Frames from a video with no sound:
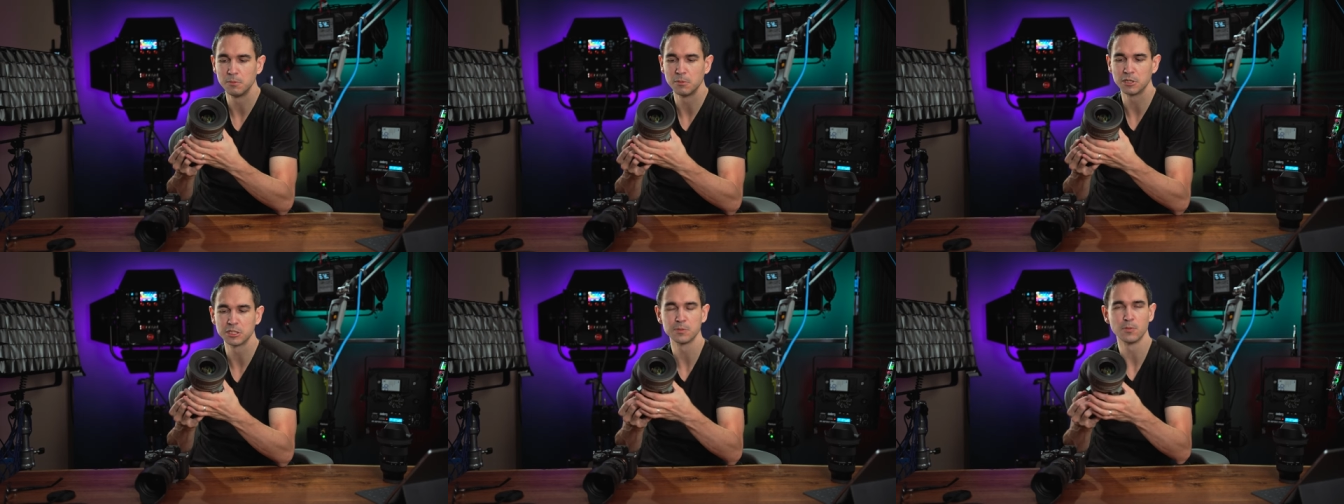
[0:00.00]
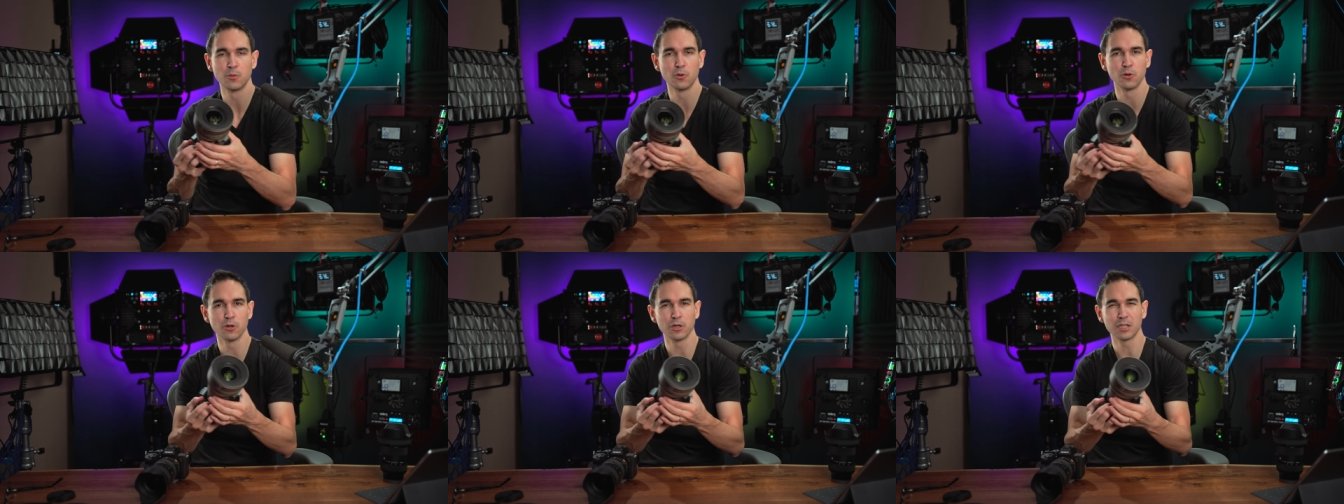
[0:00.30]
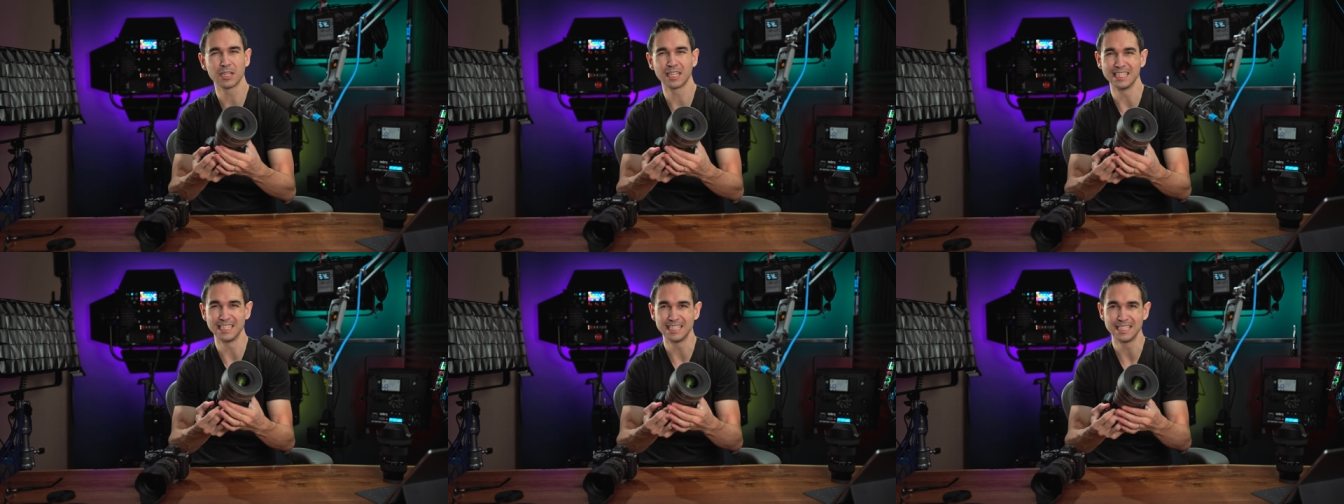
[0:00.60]
much more
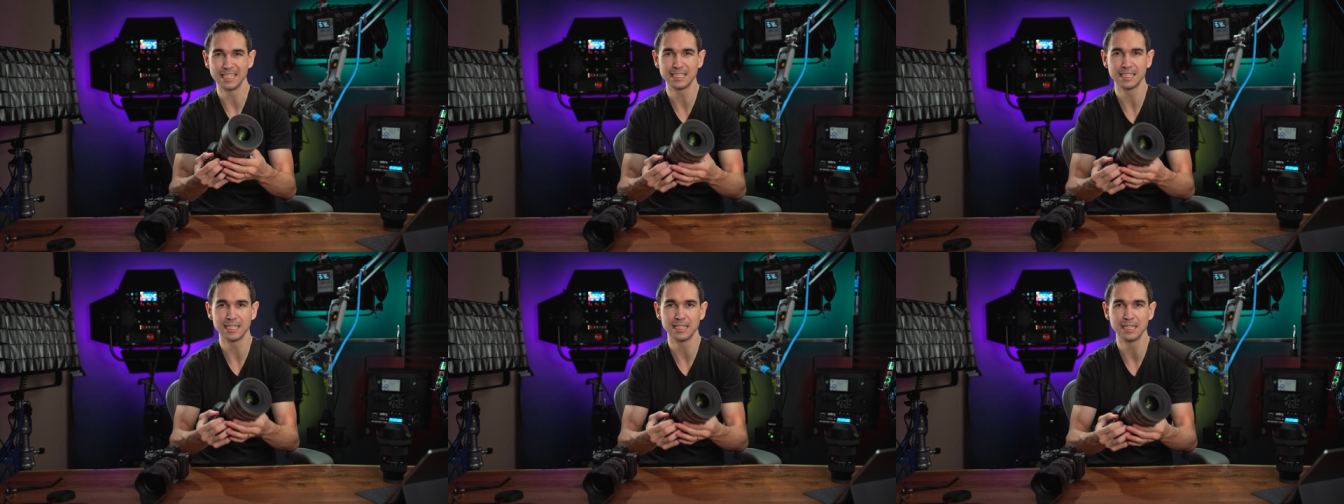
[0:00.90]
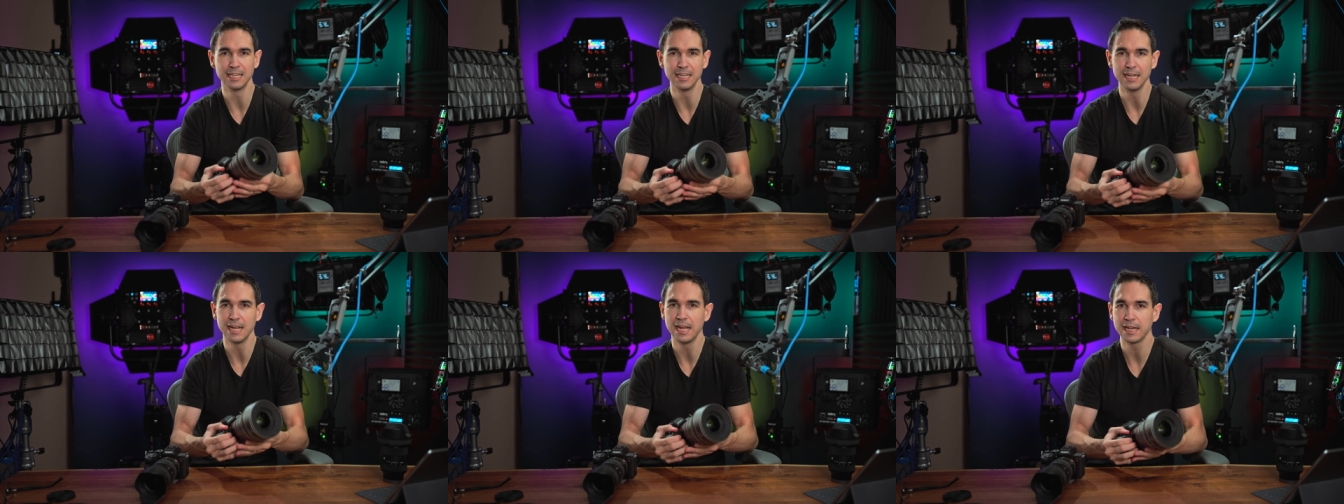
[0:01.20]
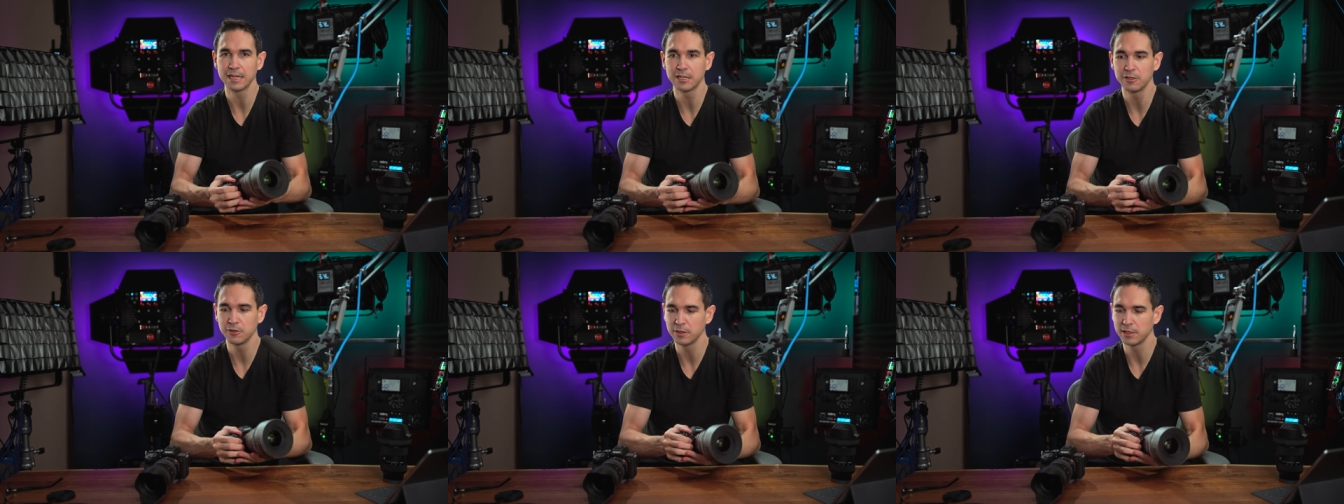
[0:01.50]
consistent and
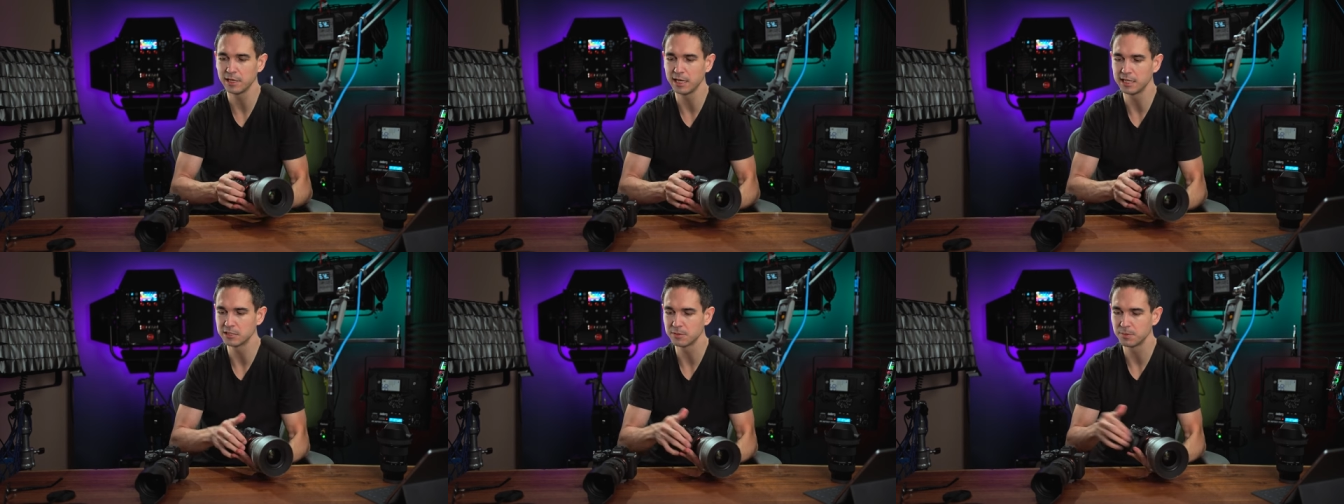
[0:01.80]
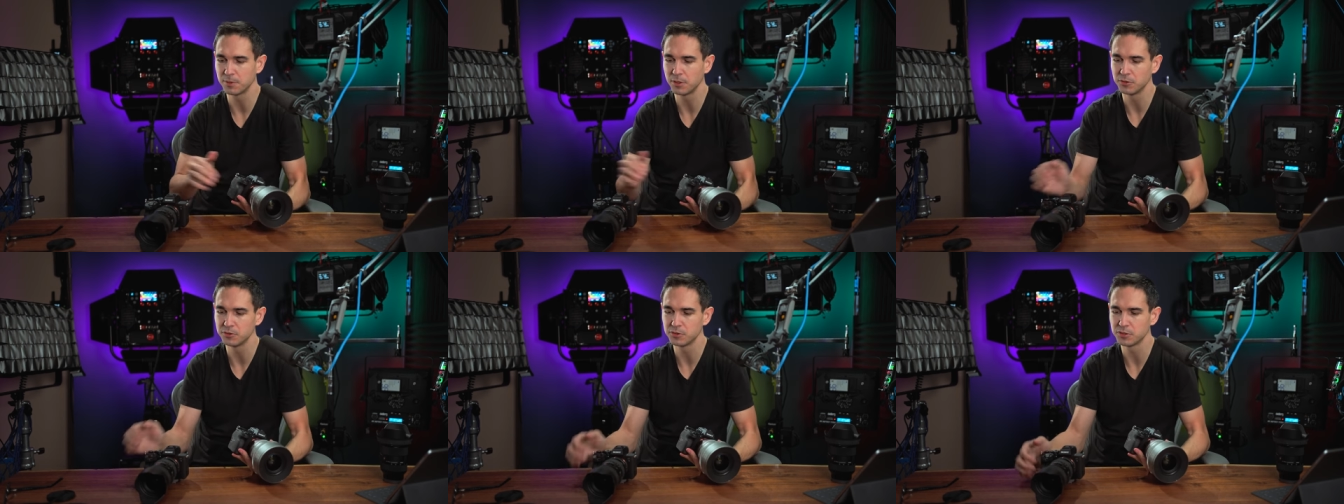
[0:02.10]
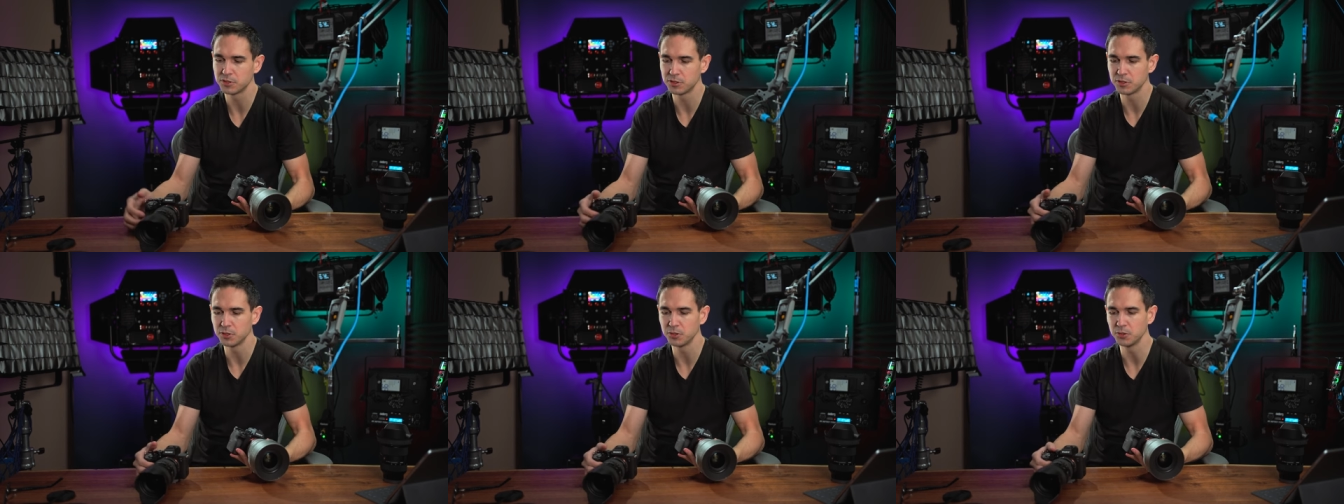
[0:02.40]
accurate as
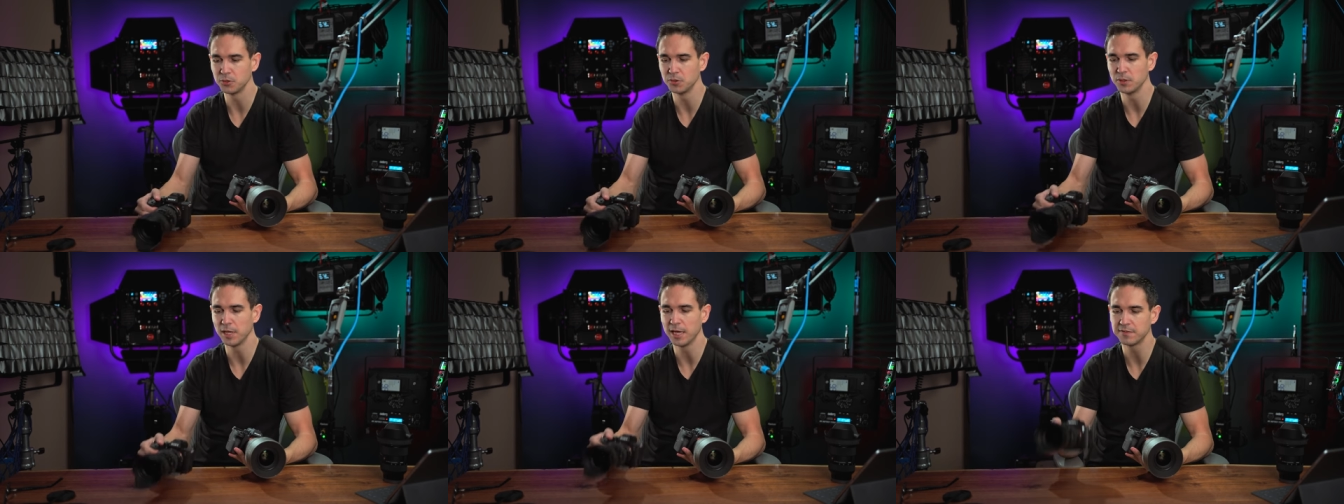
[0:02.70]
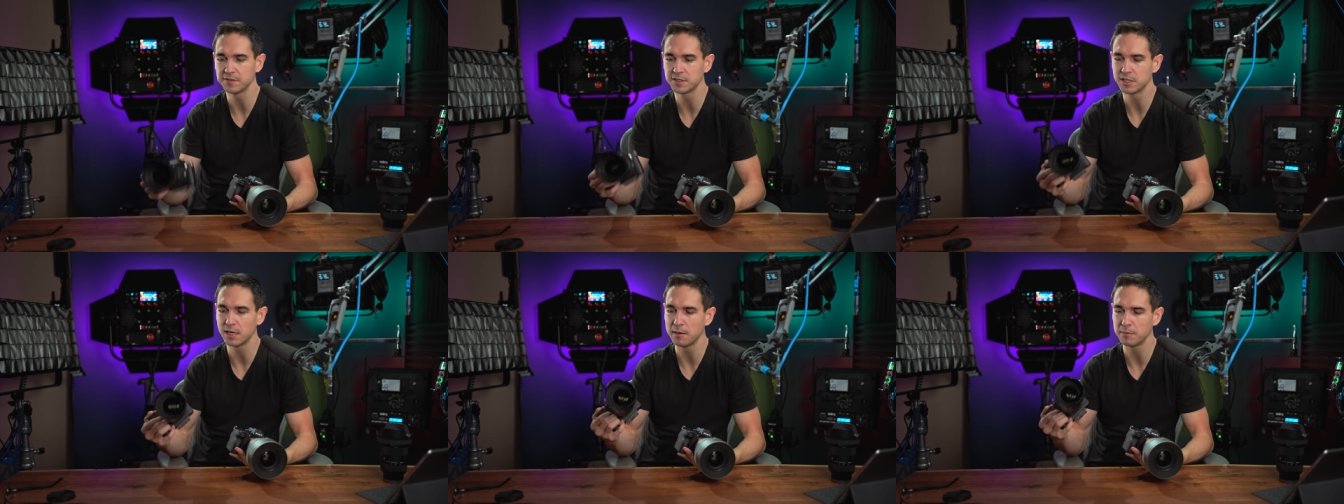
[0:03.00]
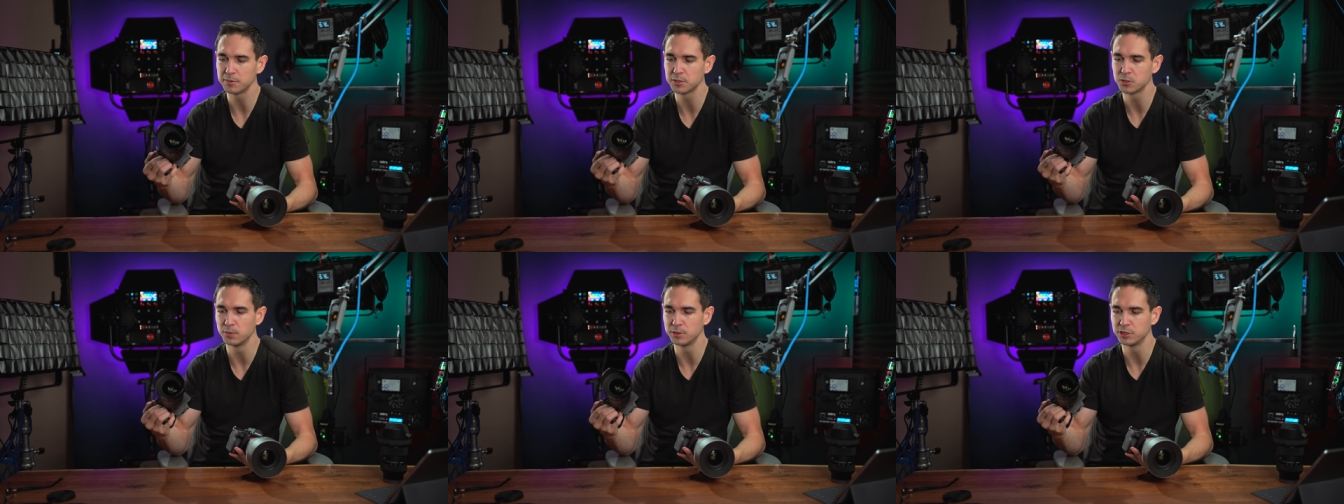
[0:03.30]
opposed to f-stops,